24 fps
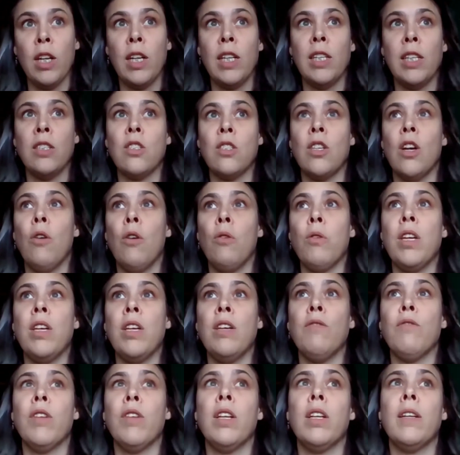And so
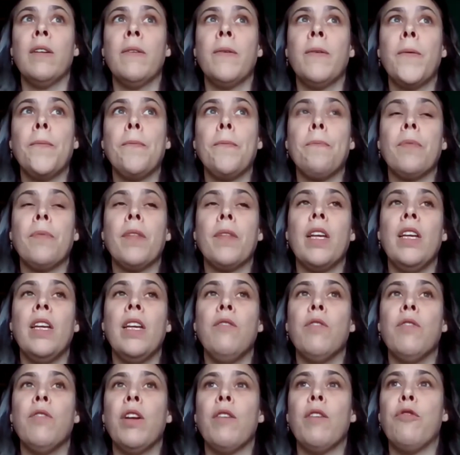even
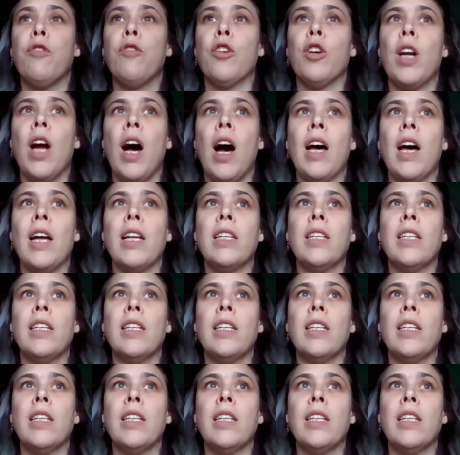if you're not,